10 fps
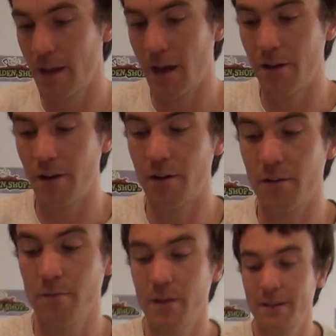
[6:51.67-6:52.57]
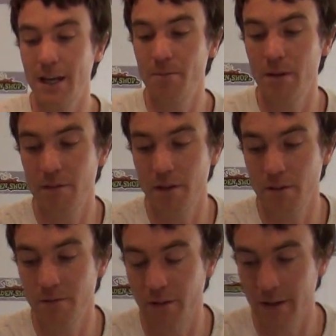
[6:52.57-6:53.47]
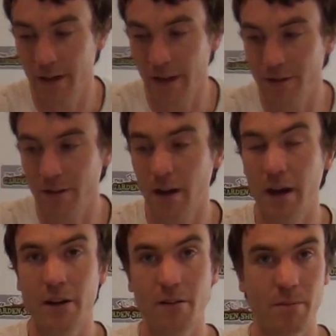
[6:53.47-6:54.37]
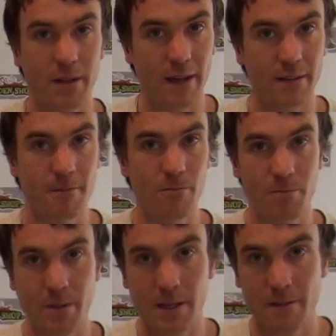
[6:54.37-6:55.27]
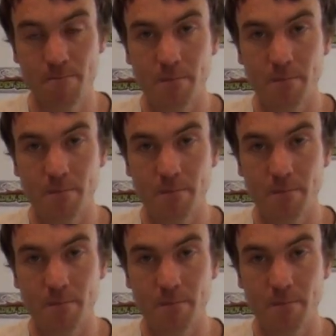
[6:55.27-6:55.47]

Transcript: Another example of a fertilizer higher in potassium would be